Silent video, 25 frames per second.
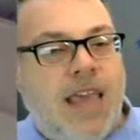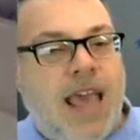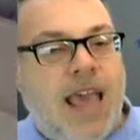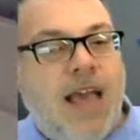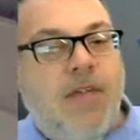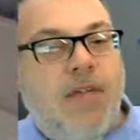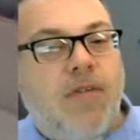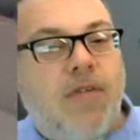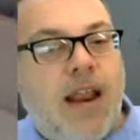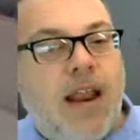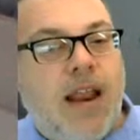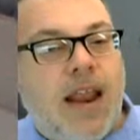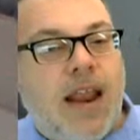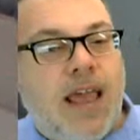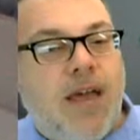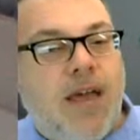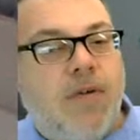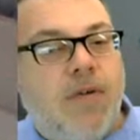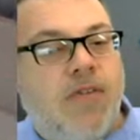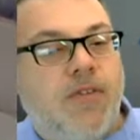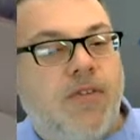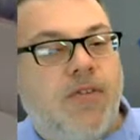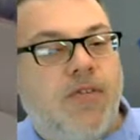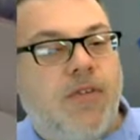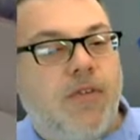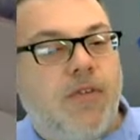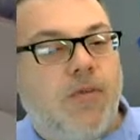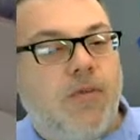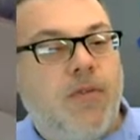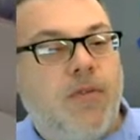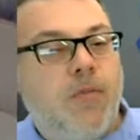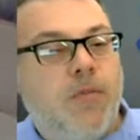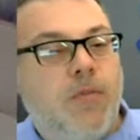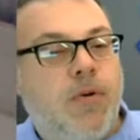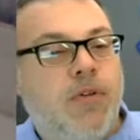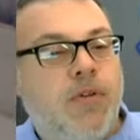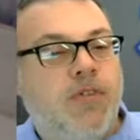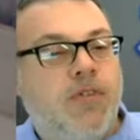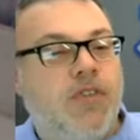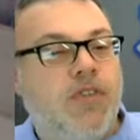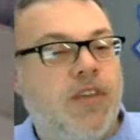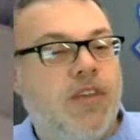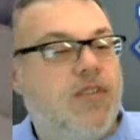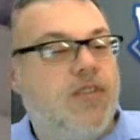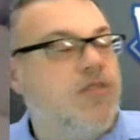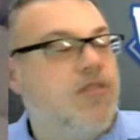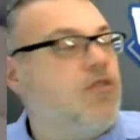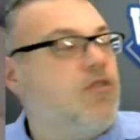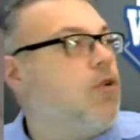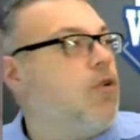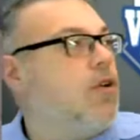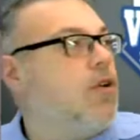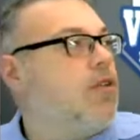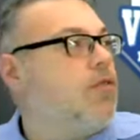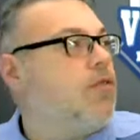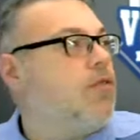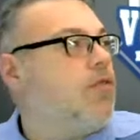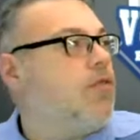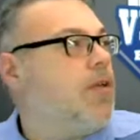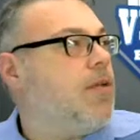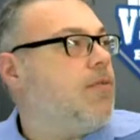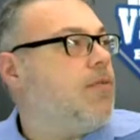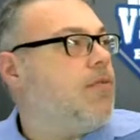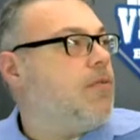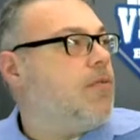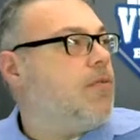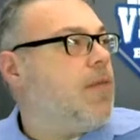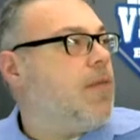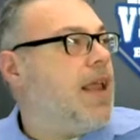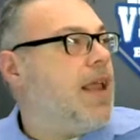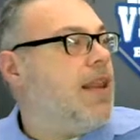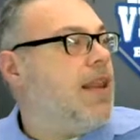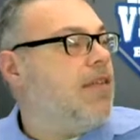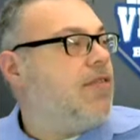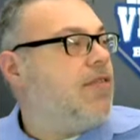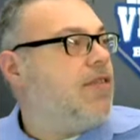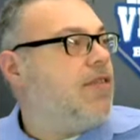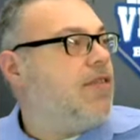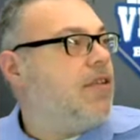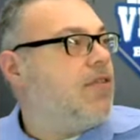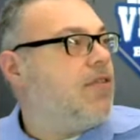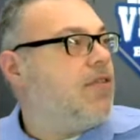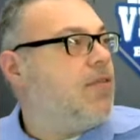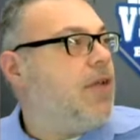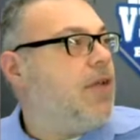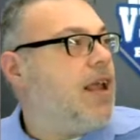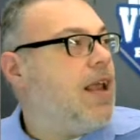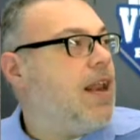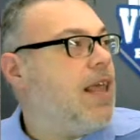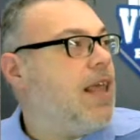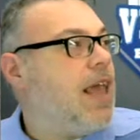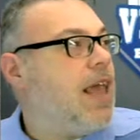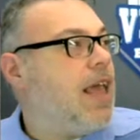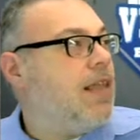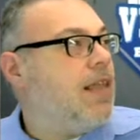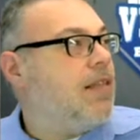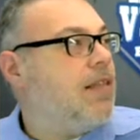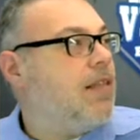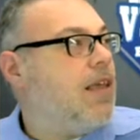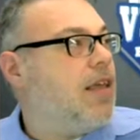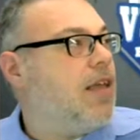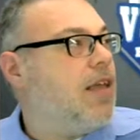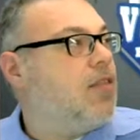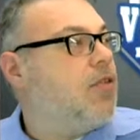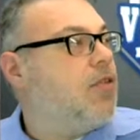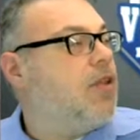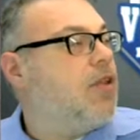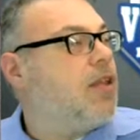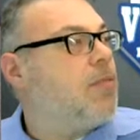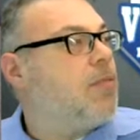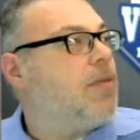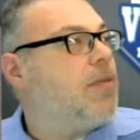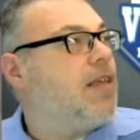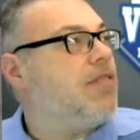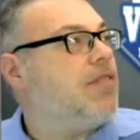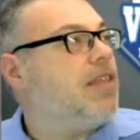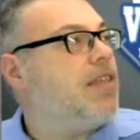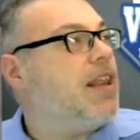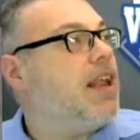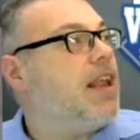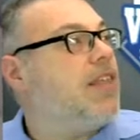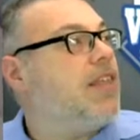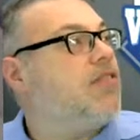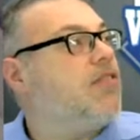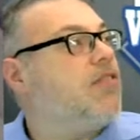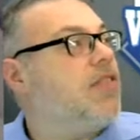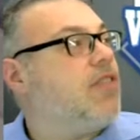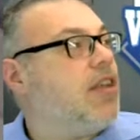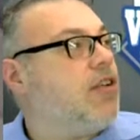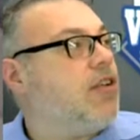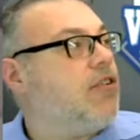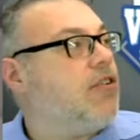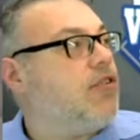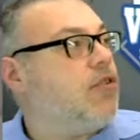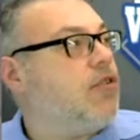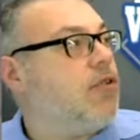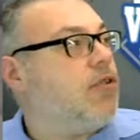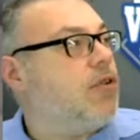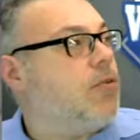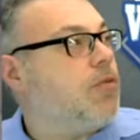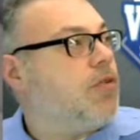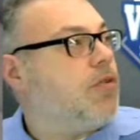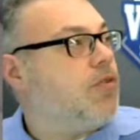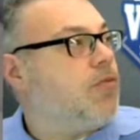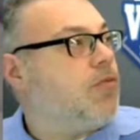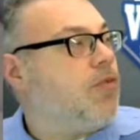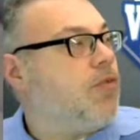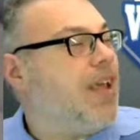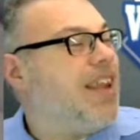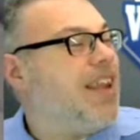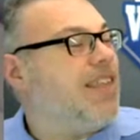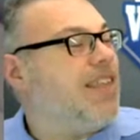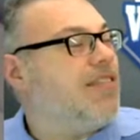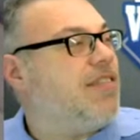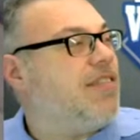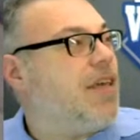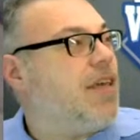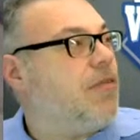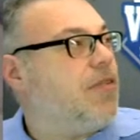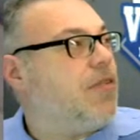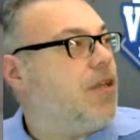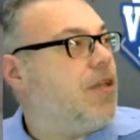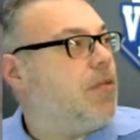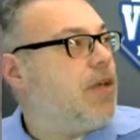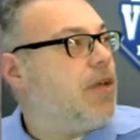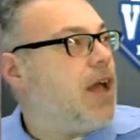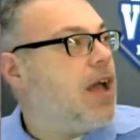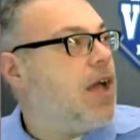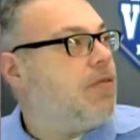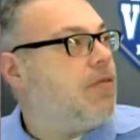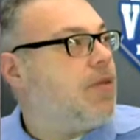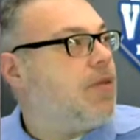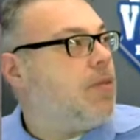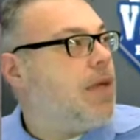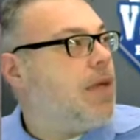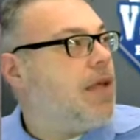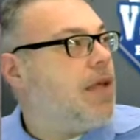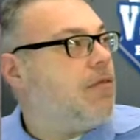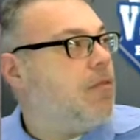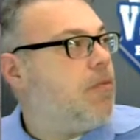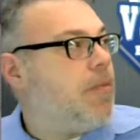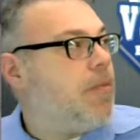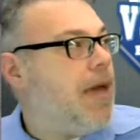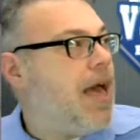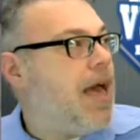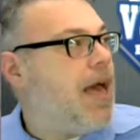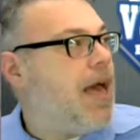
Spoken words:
His count right now is we've pulled six Jordans for him from 86 through 88, including a PSA 9 sticker Jordan, which for 87 that we got for him.